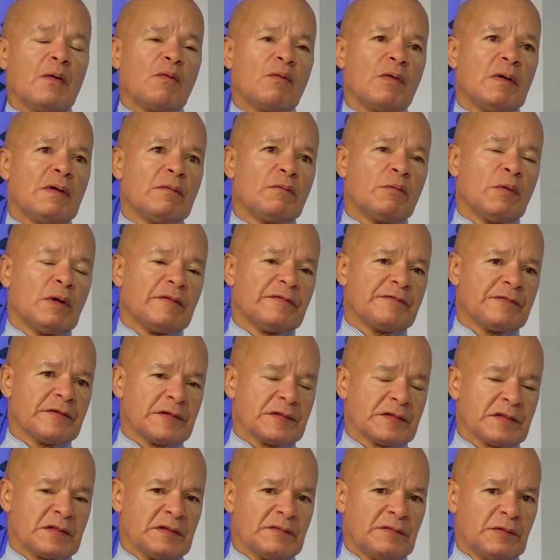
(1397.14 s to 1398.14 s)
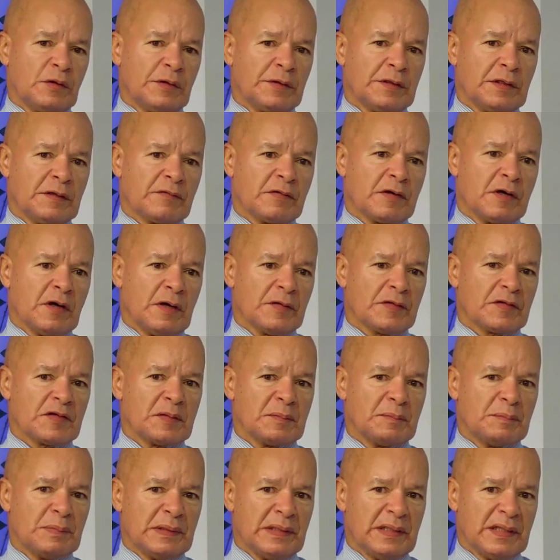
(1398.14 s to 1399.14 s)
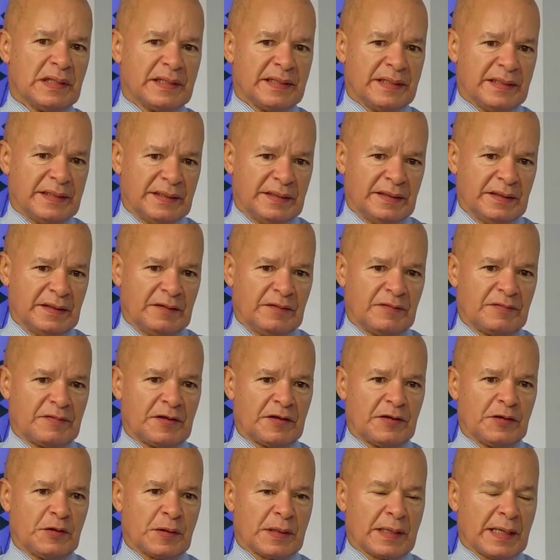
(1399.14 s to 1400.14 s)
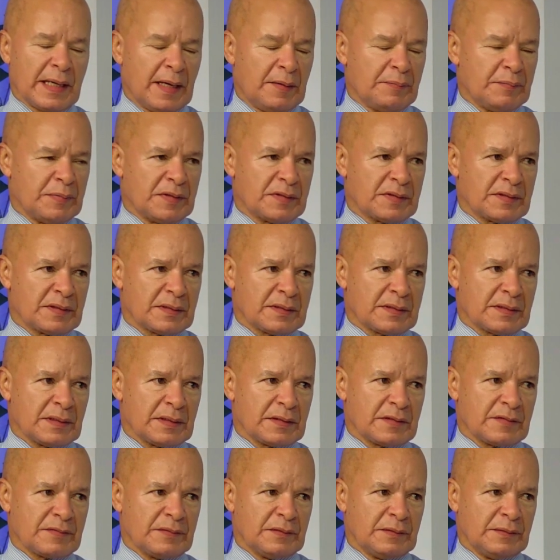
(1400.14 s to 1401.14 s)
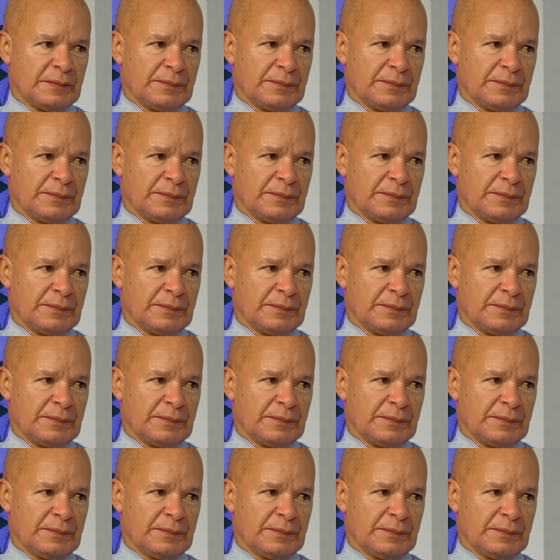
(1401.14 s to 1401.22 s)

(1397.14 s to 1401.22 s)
Well, first of all, you've got to believe that you can be successful.